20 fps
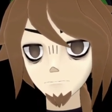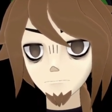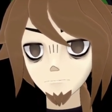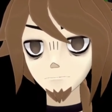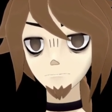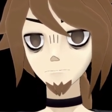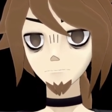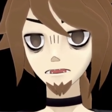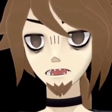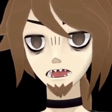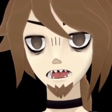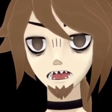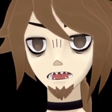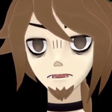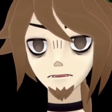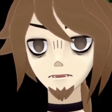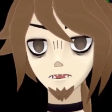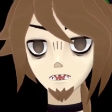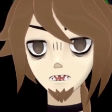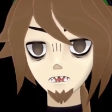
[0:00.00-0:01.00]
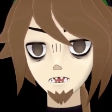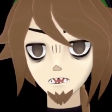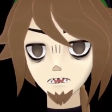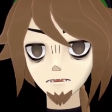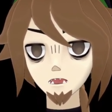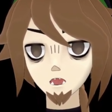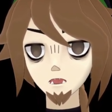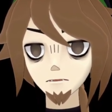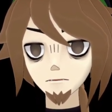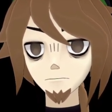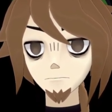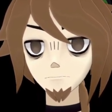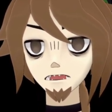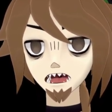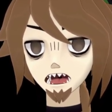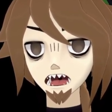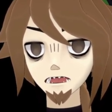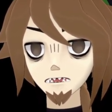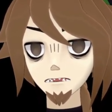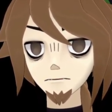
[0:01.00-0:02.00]
waiting for voice
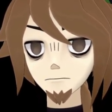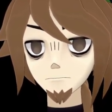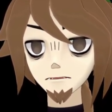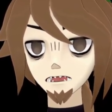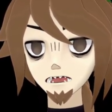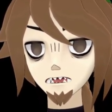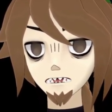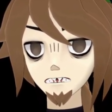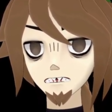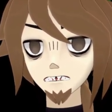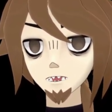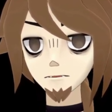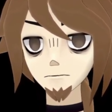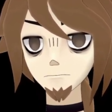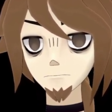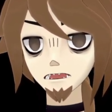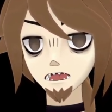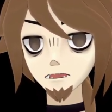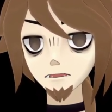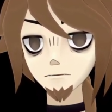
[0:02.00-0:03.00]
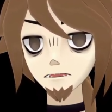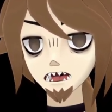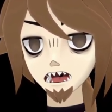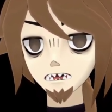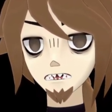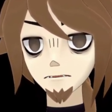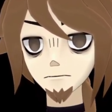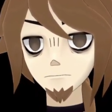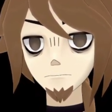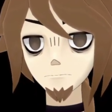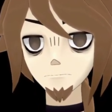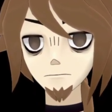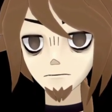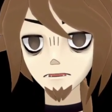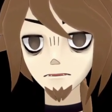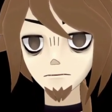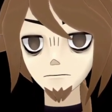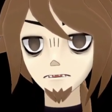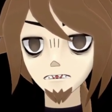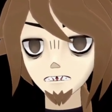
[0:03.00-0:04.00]
lines is one of the biggest
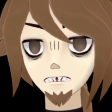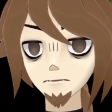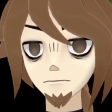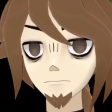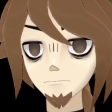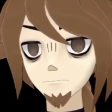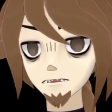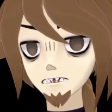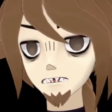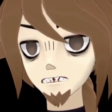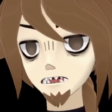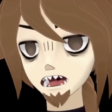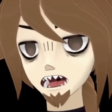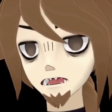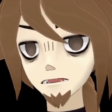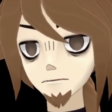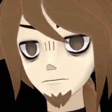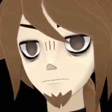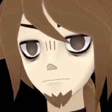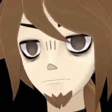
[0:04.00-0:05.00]
things, because a